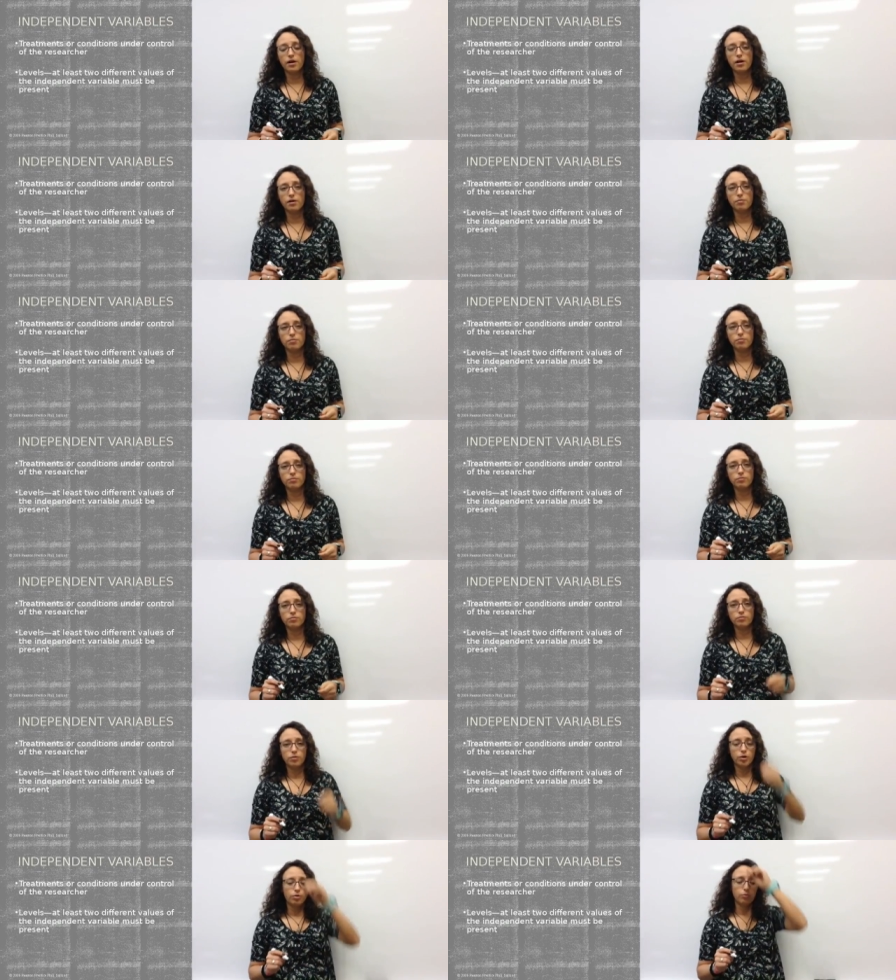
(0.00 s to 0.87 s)
Um,
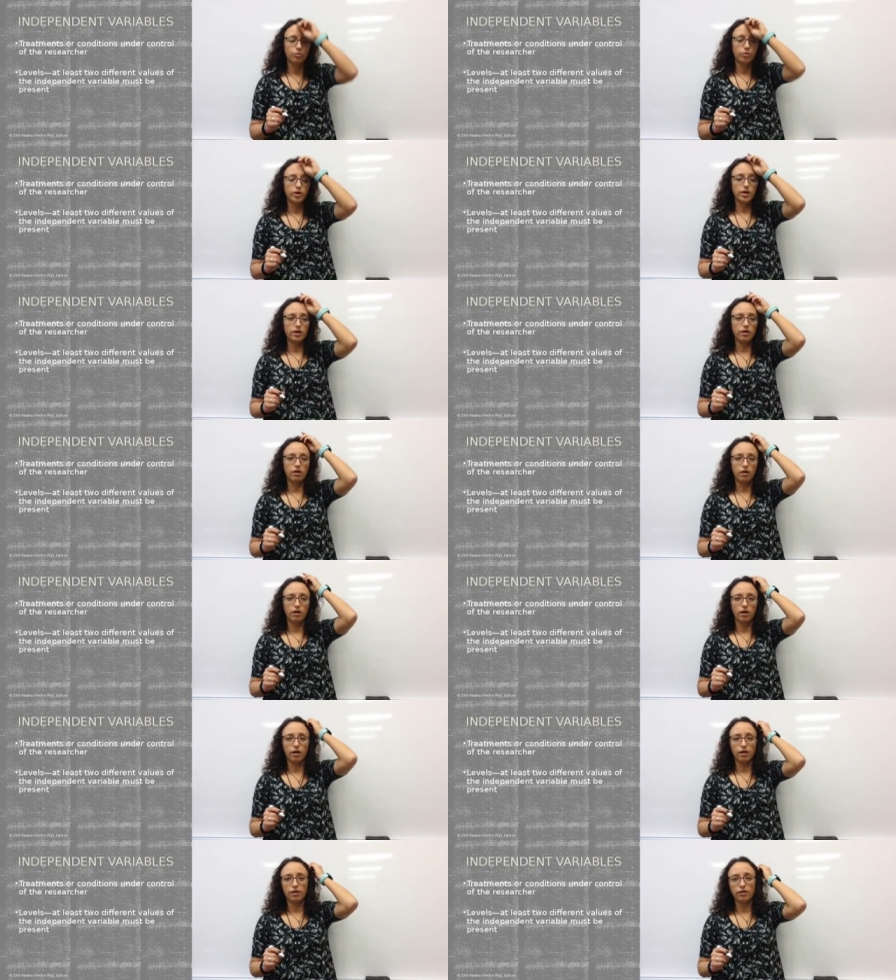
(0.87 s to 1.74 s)
we
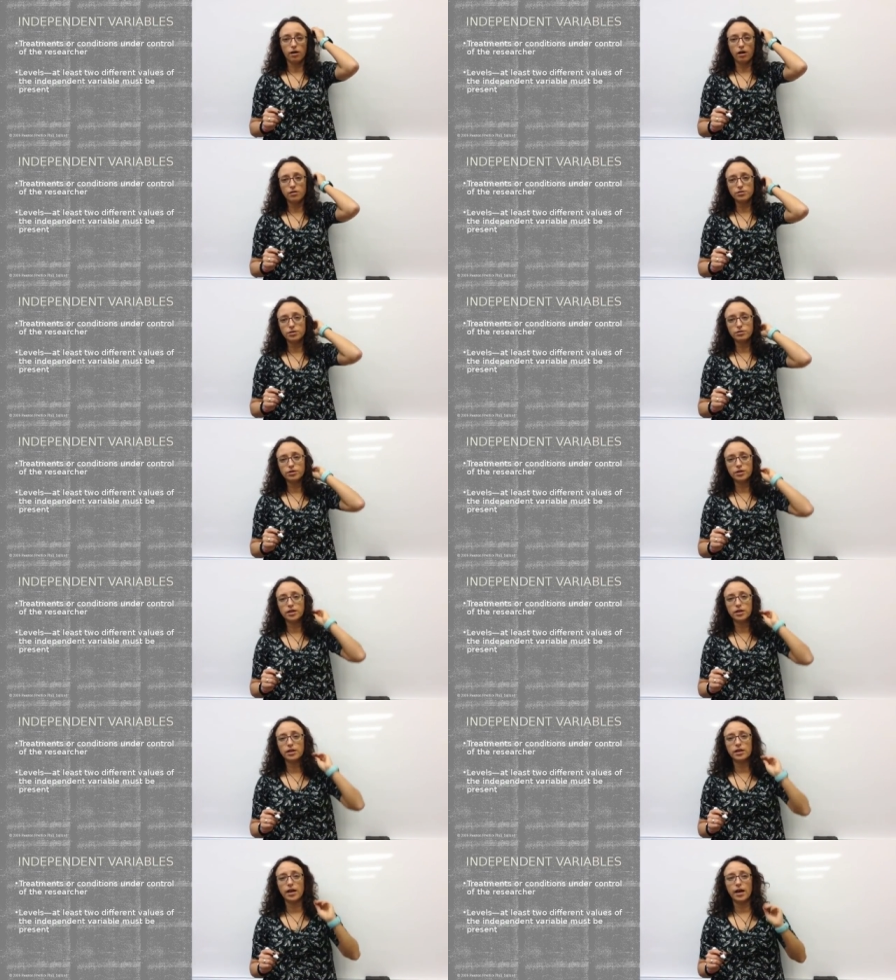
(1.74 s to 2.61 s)
are also
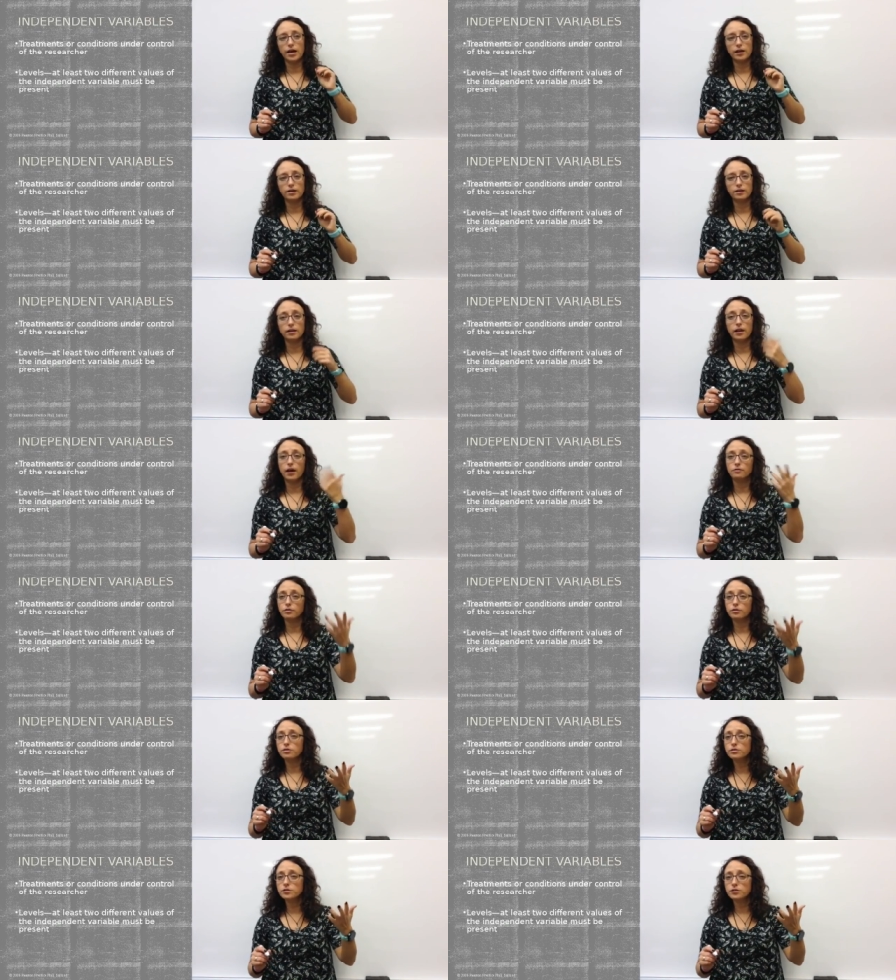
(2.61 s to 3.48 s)
looking at
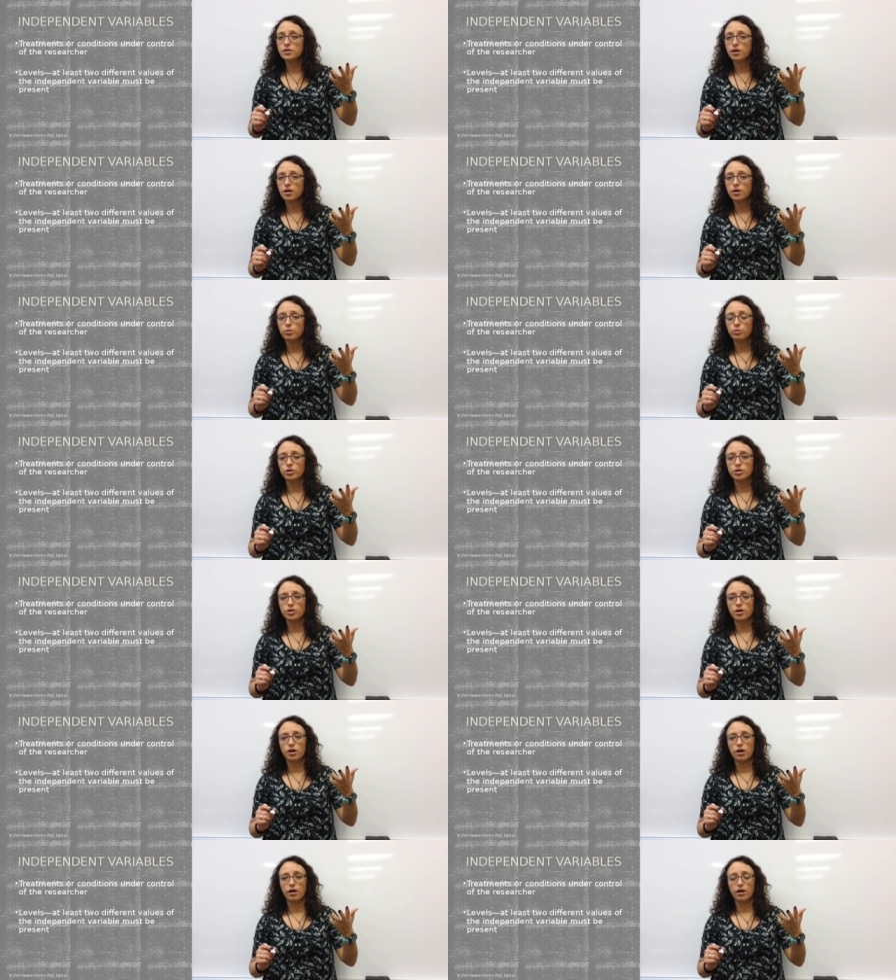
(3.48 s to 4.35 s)
levels,
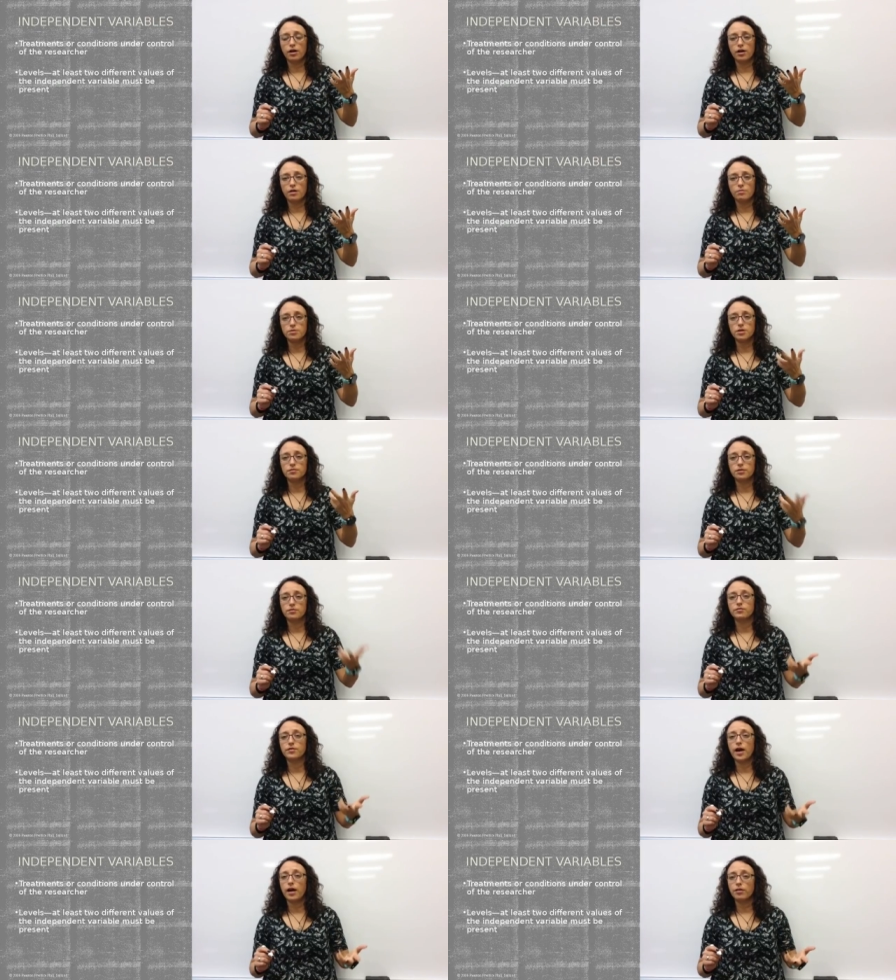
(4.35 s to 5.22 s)
which are uh,
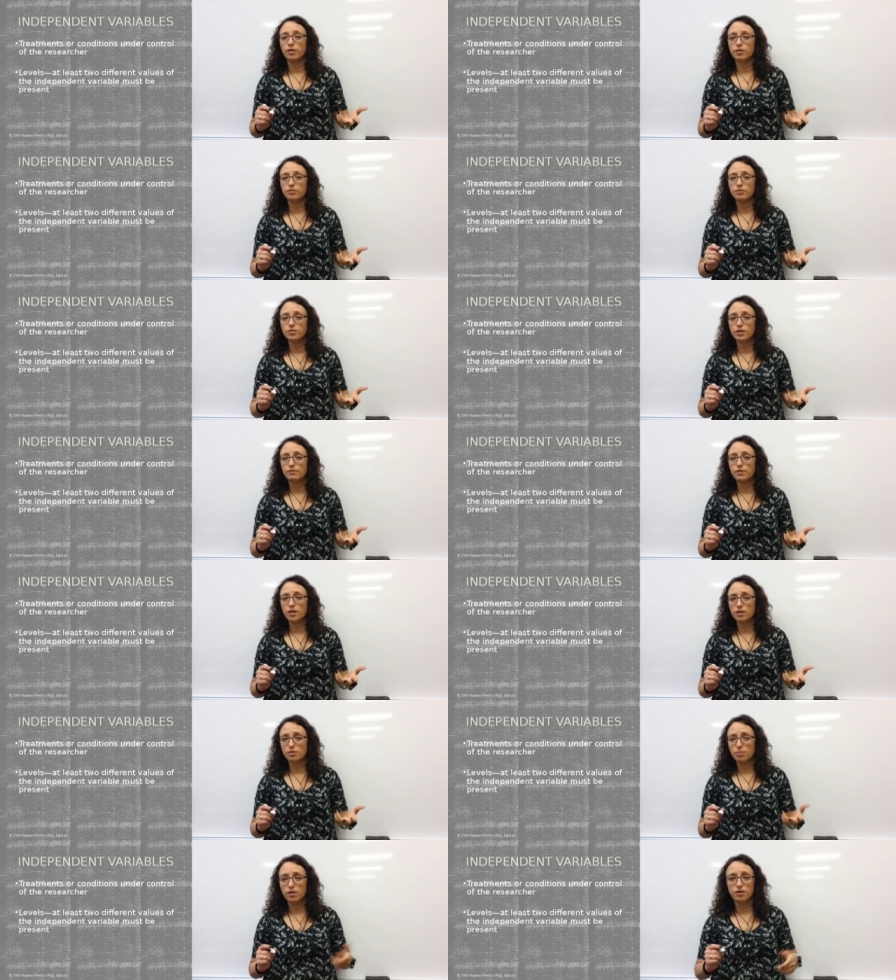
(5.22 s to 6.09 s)
different values of
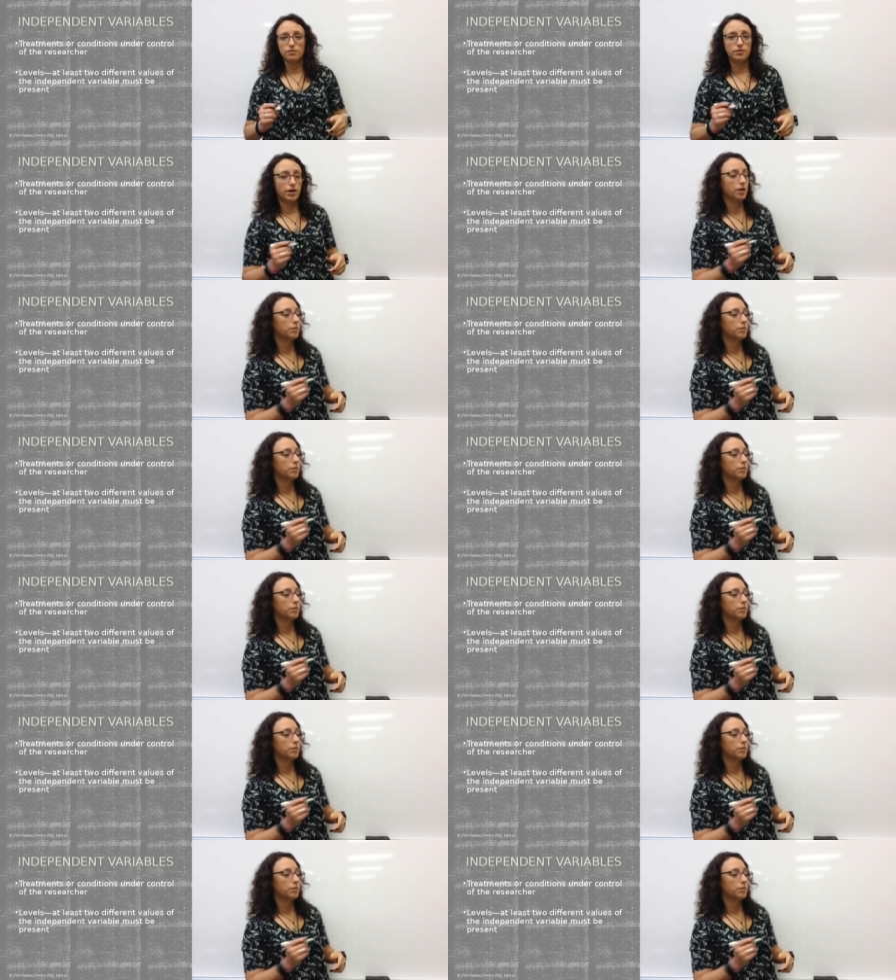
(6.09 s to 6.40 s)
the independent